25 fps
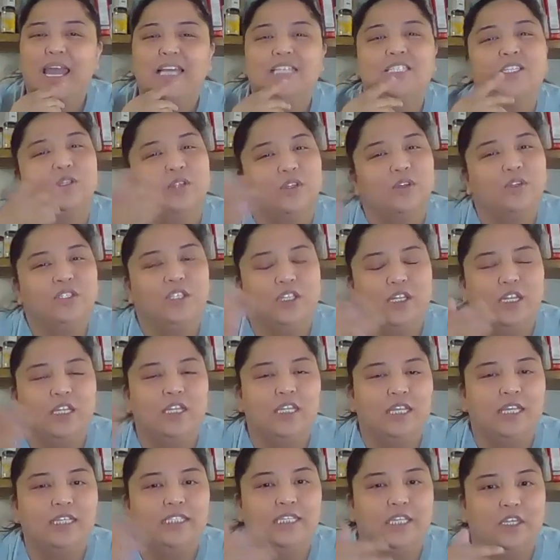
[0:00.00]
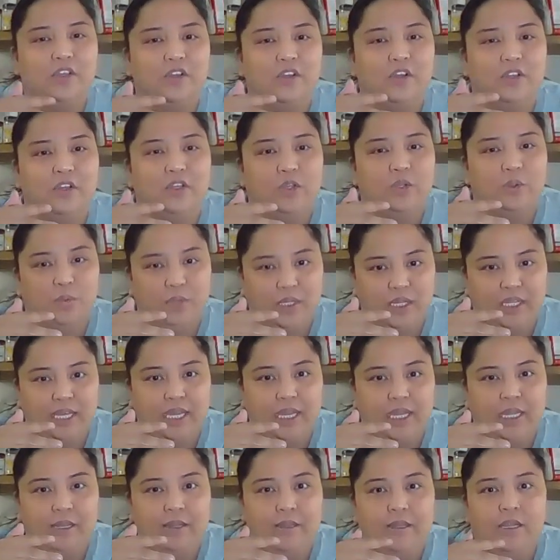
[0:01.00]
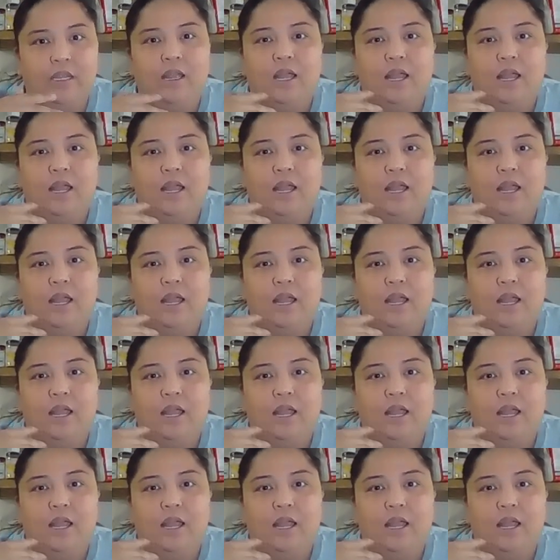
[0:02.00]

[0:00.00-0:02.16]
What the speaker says: So those are the things that you could do with that.